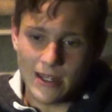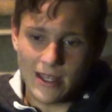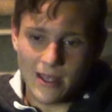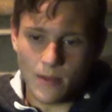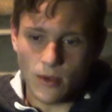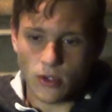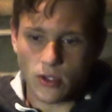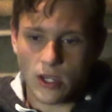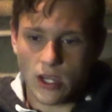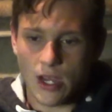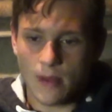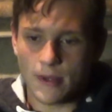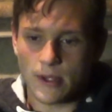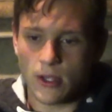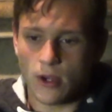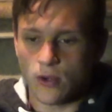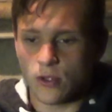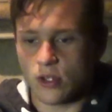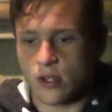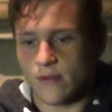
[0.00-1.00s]
The most common
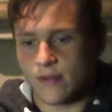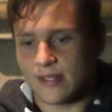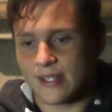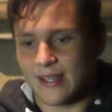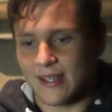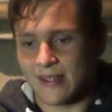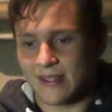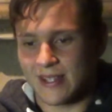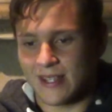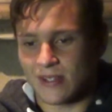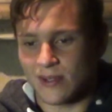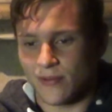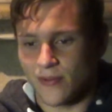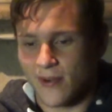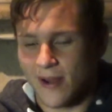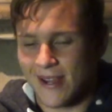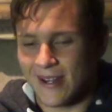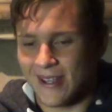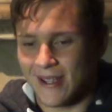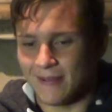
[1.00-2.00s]
notion of
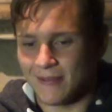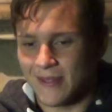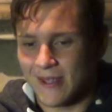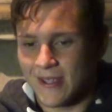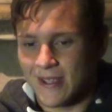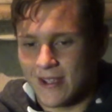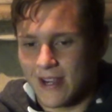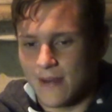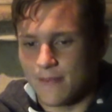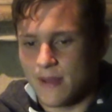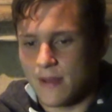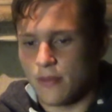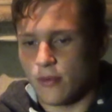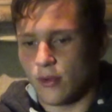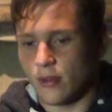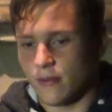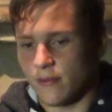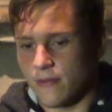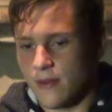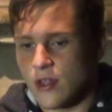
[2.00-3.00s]
schizophrenia are people
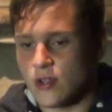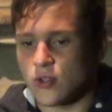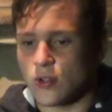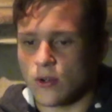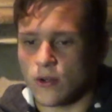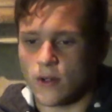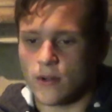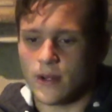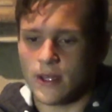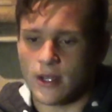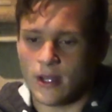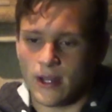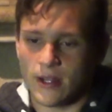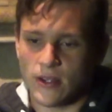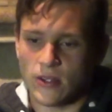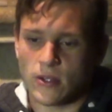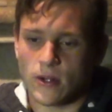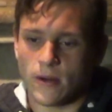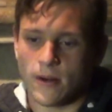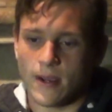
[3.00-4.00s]
with visual and
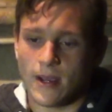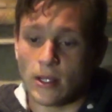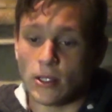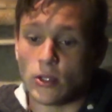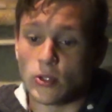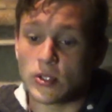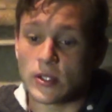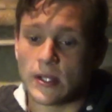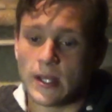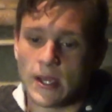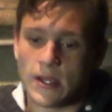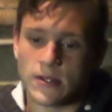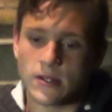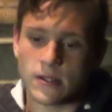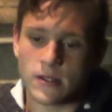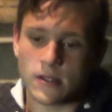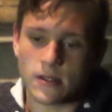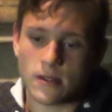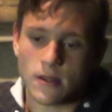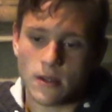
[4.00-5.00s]
auditory
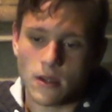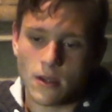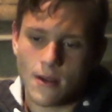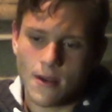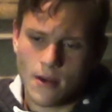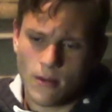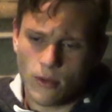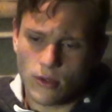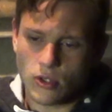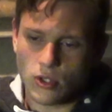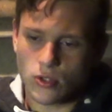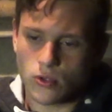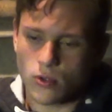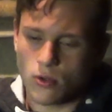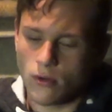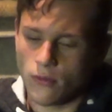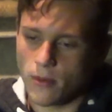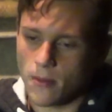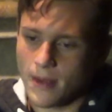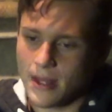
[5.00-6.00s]
hallucinations, which is
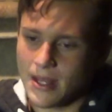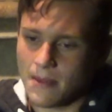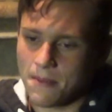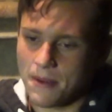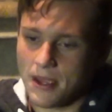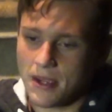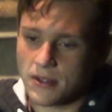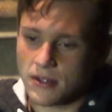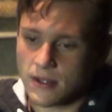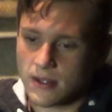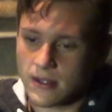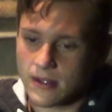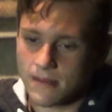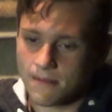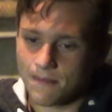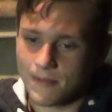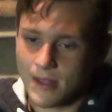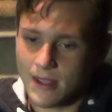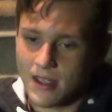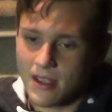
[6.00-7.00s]
true for many patients,
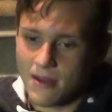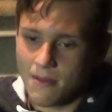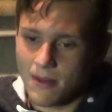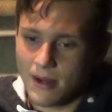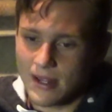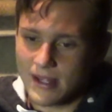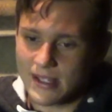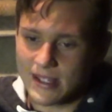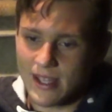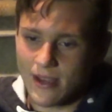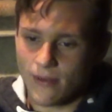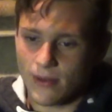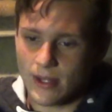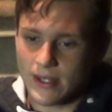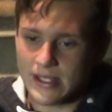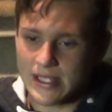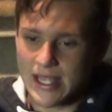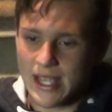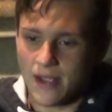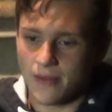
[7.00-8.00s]
but it is never the
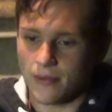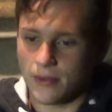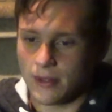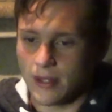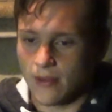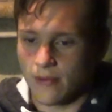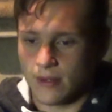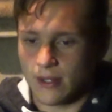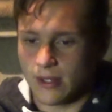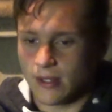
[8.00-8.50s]
same for different